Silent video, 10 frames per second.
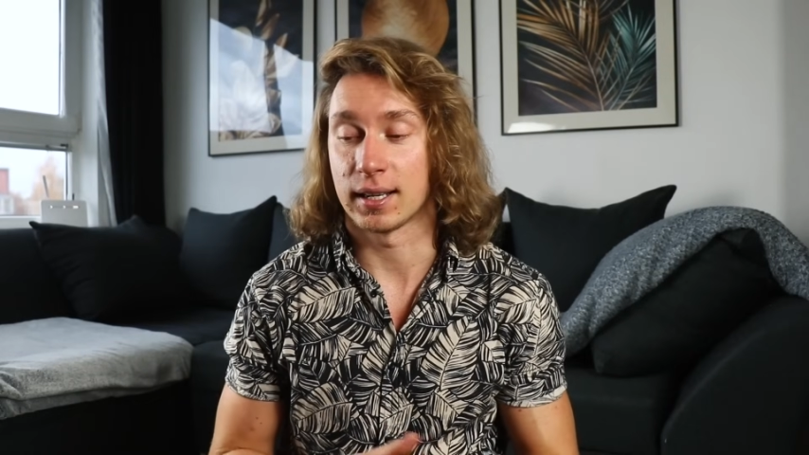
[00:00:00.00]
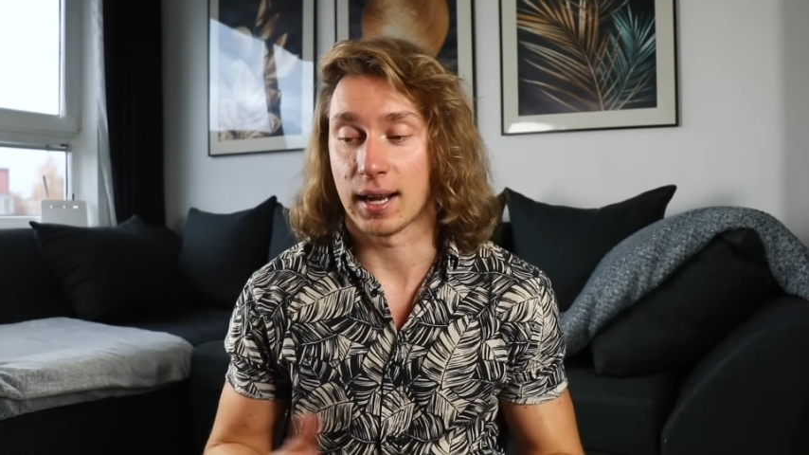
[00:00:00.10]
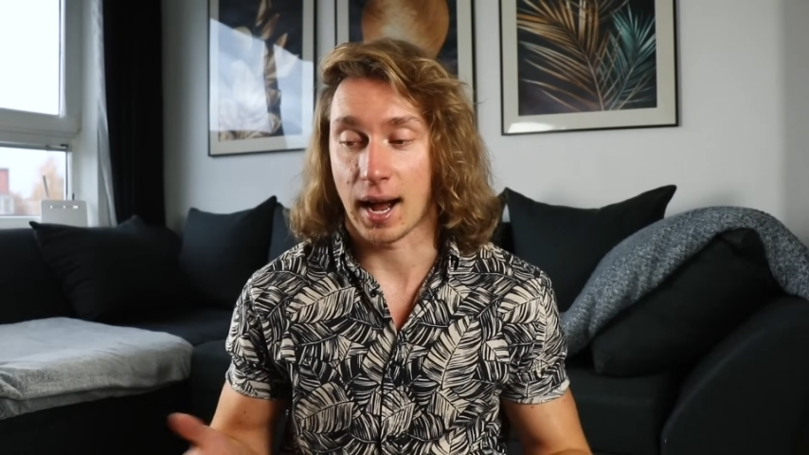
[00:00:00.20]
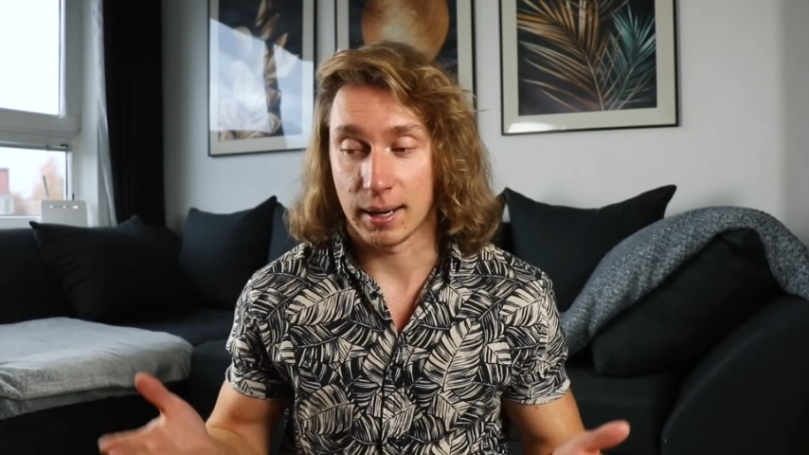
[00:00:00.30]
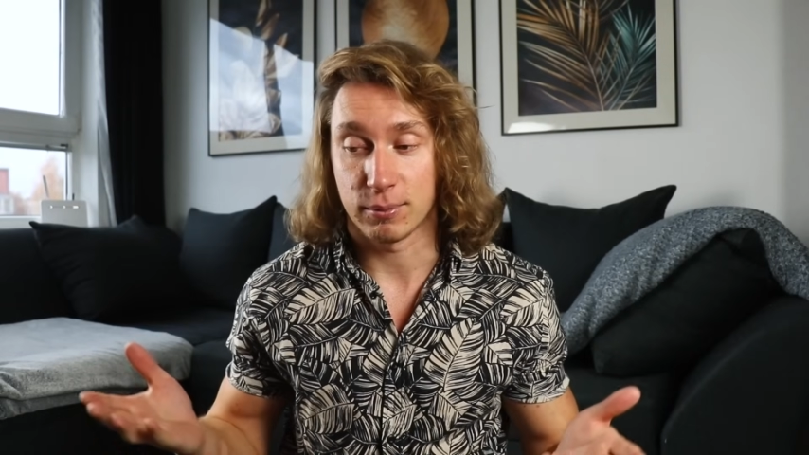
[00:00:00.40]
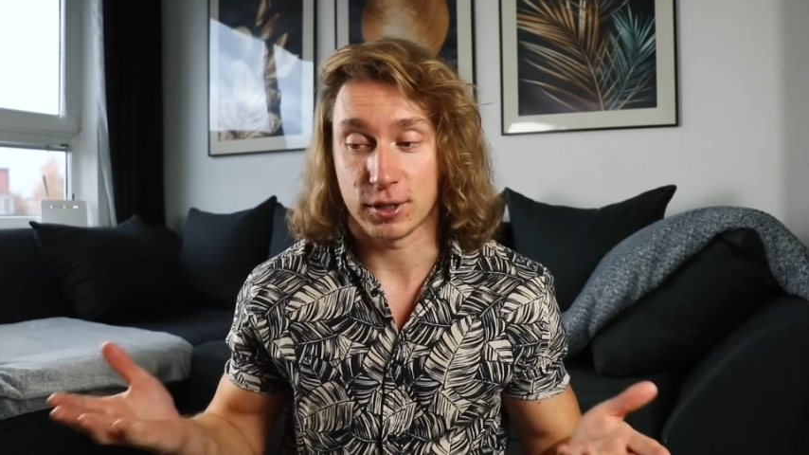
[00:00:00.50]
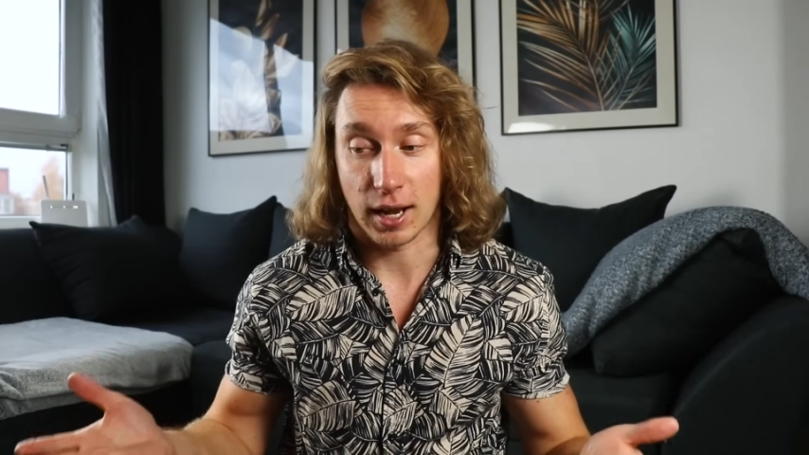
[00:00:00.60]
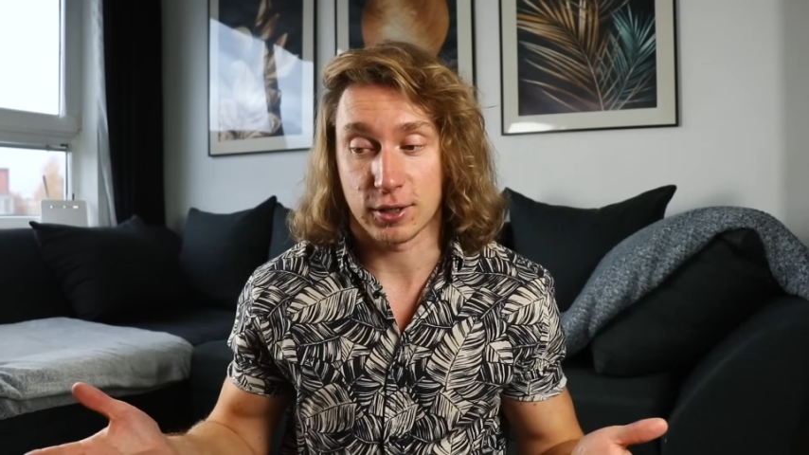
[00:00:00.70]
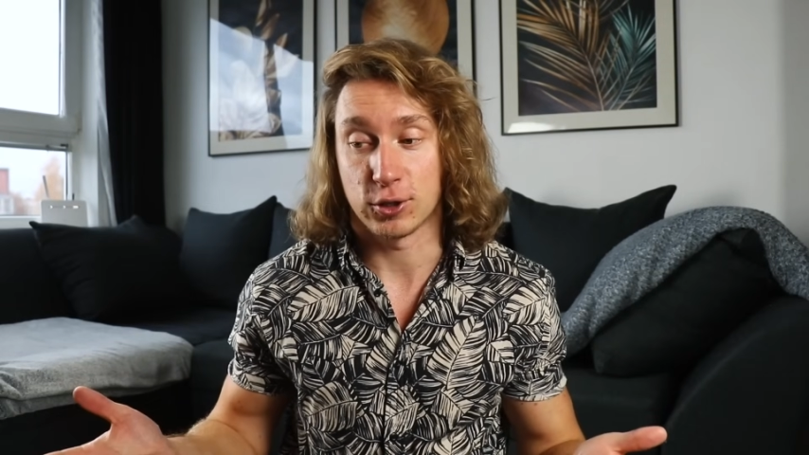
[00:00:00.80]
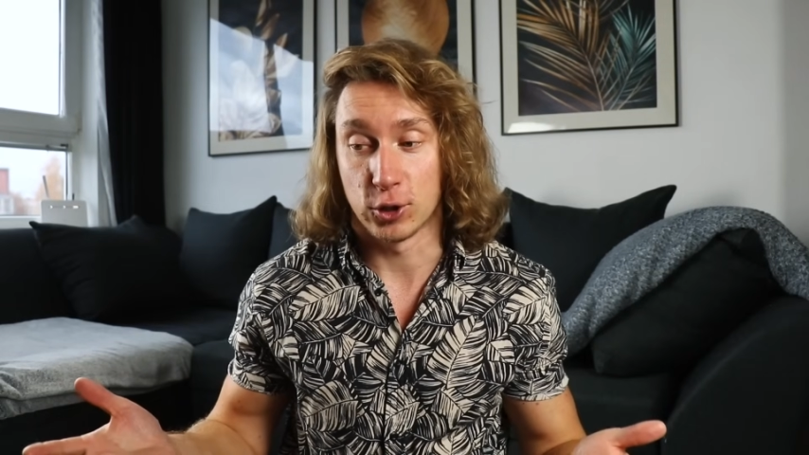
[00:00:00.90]
and I
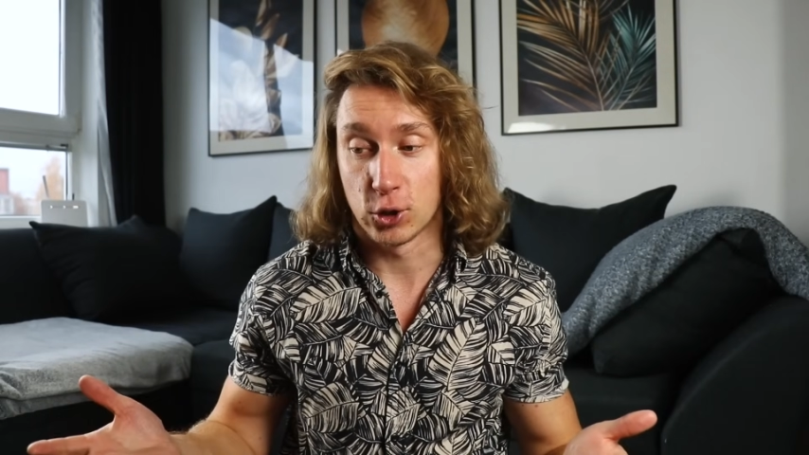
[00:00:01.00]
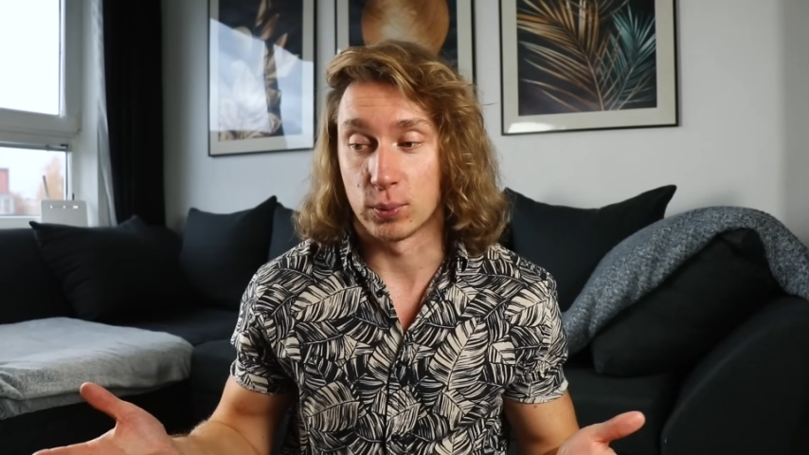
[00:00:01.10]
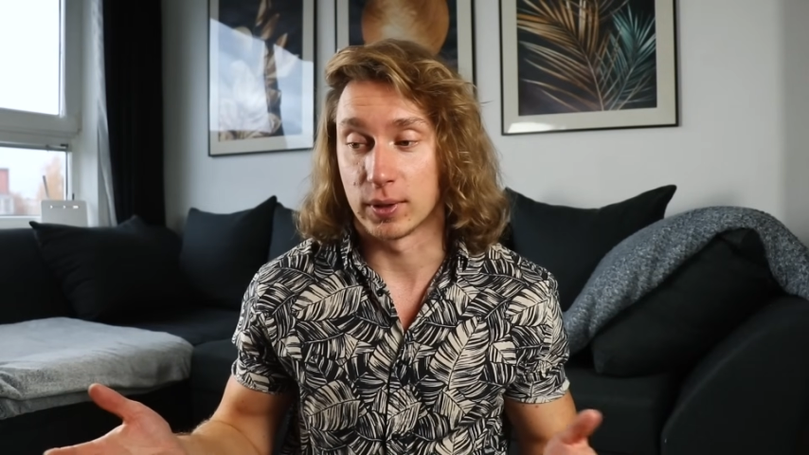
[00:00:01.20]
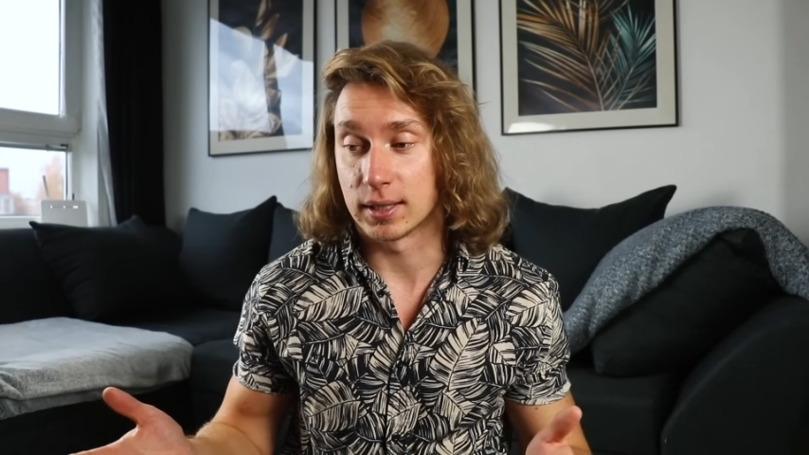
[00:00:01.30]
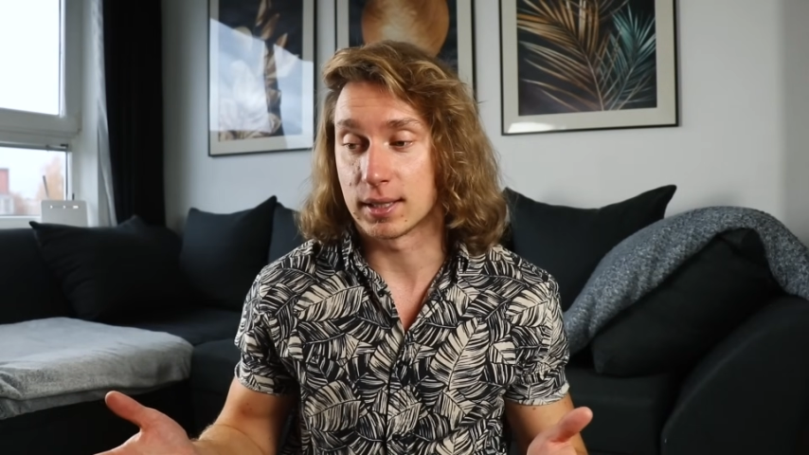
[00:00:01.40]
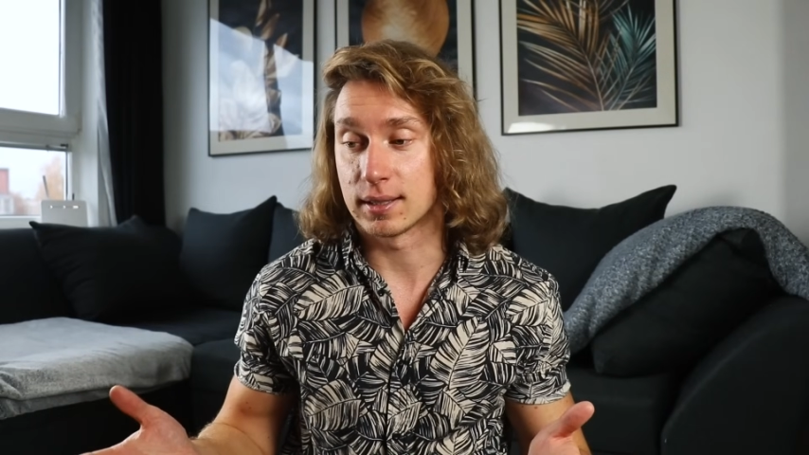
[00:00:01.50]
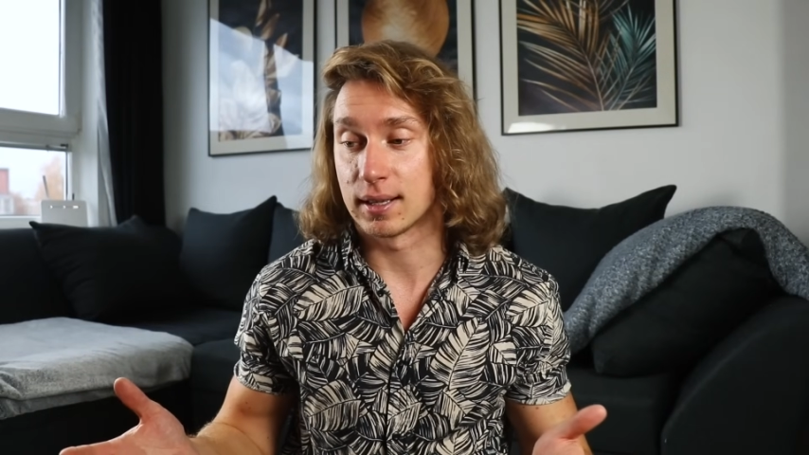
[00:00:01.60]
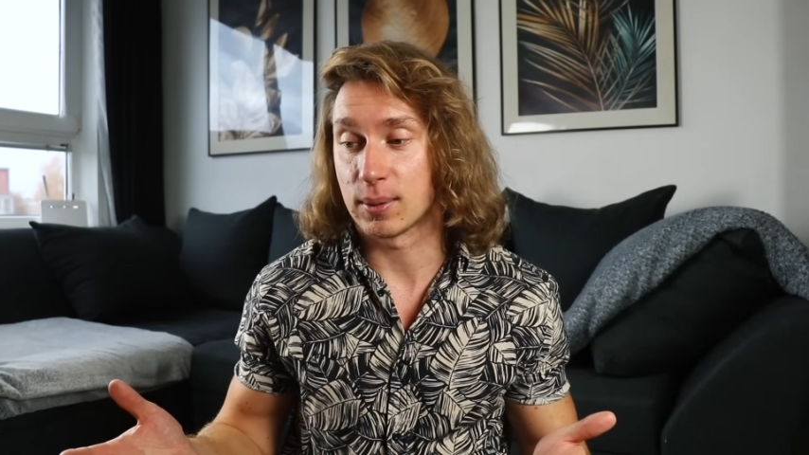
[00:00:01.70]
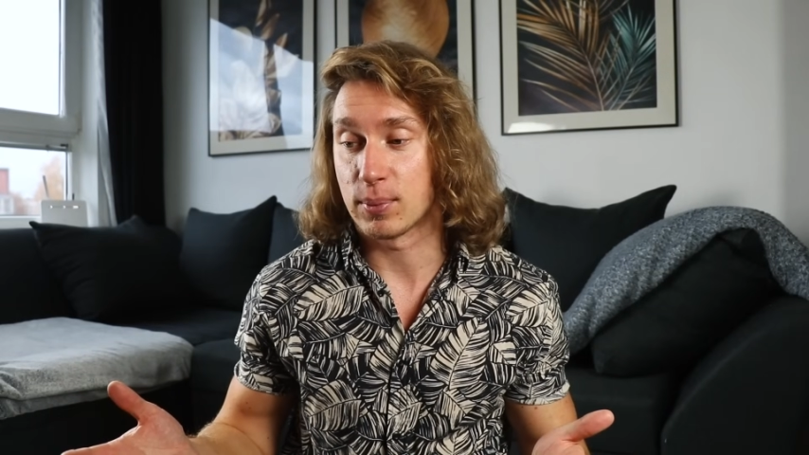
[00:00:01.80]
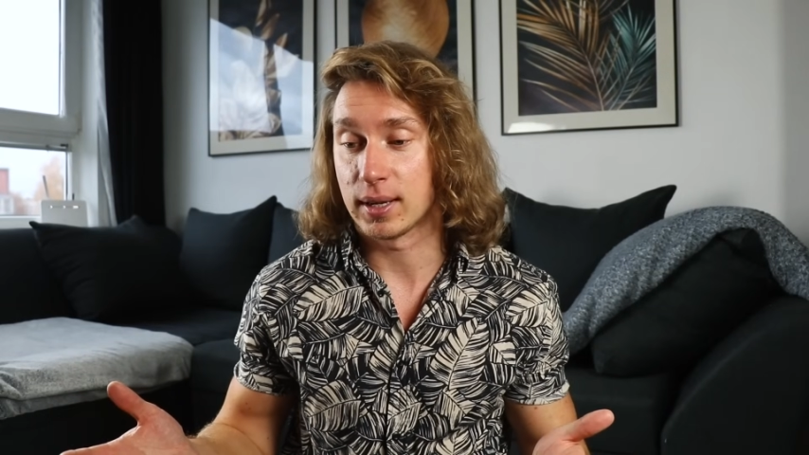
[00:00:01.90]
assume this is
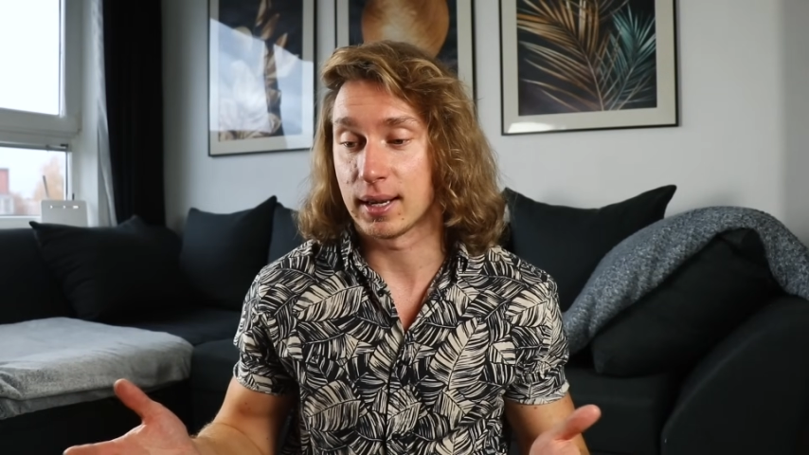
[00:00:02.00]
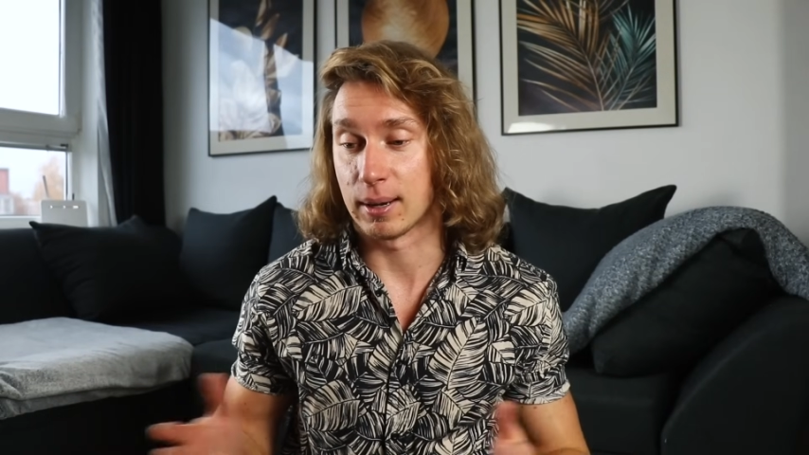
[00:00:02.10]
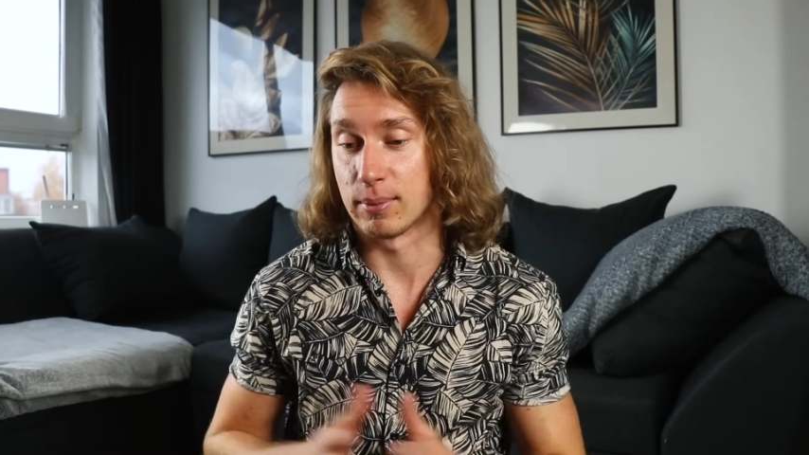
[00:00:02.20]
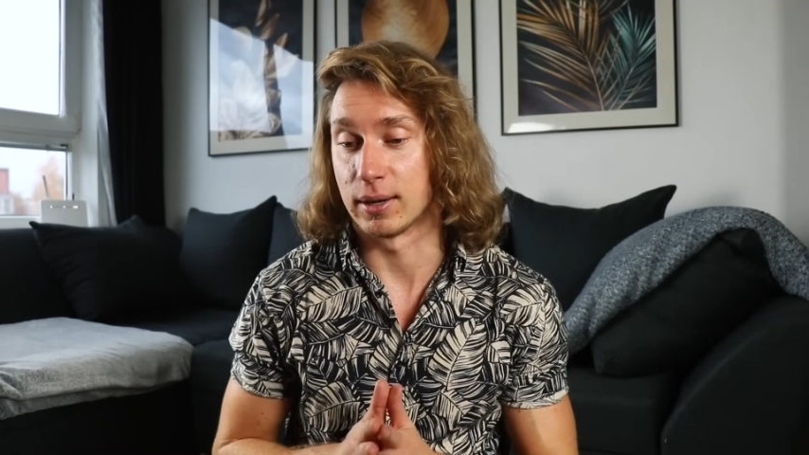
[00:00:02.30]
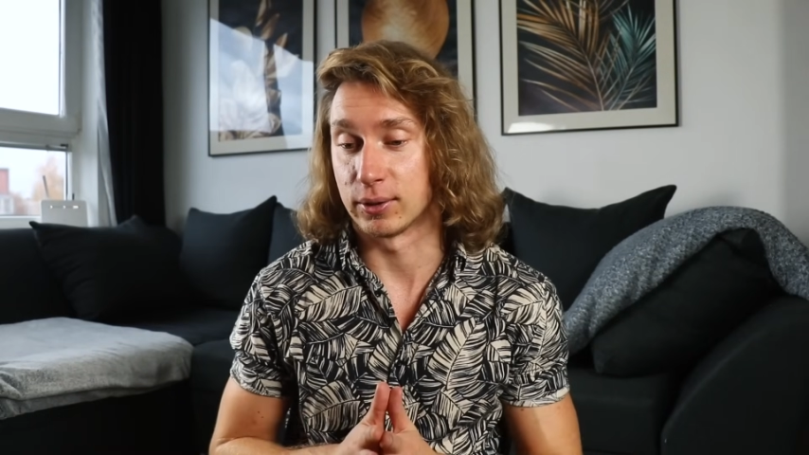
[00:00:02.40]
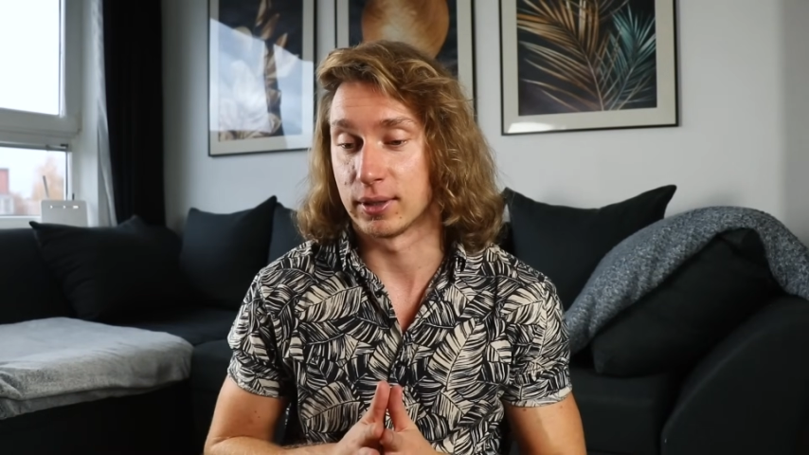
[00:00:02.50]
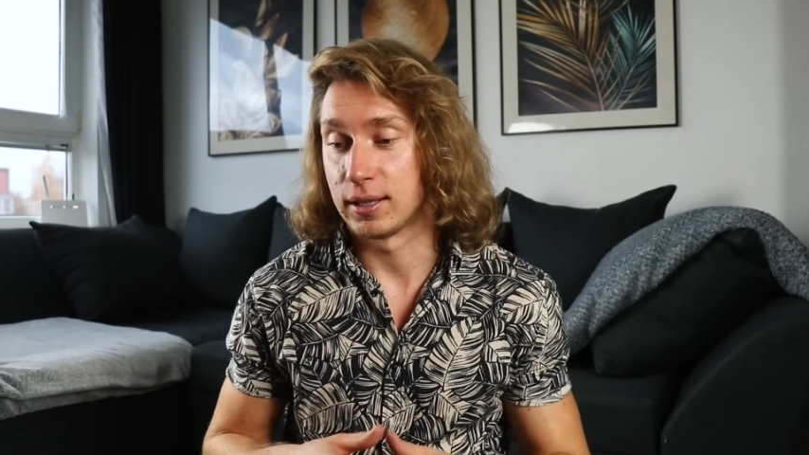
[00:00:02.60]
gonna be about